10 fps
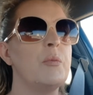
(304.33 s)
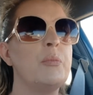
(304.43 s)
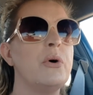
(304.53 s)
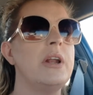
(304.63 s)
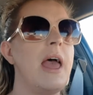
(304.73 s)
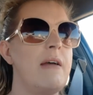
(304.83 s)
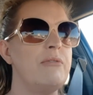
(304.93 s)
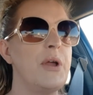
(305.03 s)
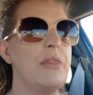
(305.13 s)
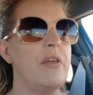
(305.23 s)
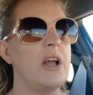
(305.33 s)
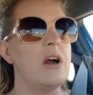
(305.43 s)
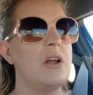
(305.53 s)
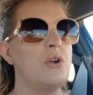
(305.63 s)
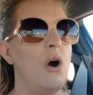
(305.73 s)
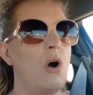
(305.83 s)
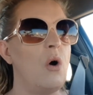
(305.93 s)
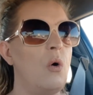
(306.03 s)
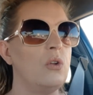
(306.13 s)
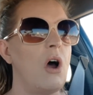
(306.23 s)
put everything on
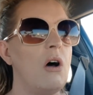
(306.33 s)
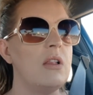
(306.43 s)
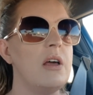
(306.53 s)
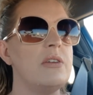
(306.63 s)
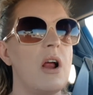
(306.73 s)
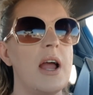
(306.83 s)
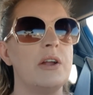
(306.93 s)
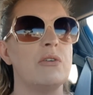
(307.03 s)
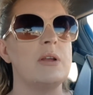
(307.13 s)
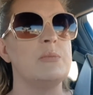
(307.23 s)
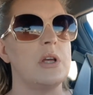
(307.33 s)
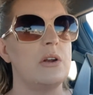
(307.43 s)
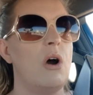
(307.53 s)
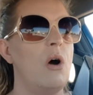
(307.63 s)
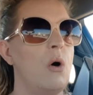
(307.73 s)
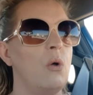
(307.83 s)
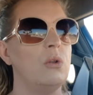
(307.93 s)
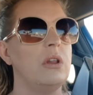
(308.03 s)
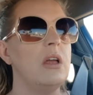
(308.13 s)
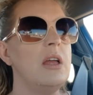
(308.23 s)
hold, all other eye creams on
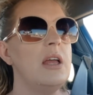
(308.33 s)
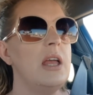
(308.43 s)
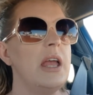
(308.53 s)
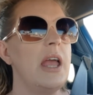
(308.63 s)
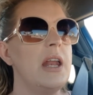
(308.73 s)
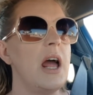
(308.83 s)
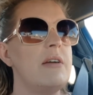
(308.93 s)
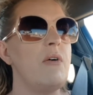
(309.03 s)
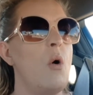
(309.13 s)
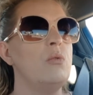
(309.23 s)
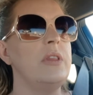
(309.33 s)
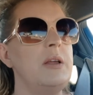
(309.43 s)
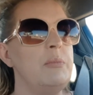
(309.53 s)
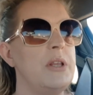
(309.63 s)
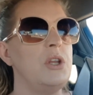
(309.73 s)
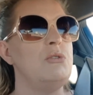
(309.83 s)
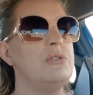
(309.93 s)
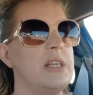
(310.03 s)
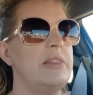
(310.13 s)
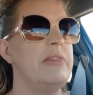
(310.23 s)
hold, and I've only been
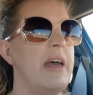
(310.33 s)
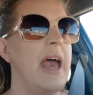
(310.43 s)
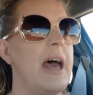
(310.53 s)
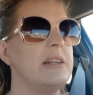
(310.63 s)
using that.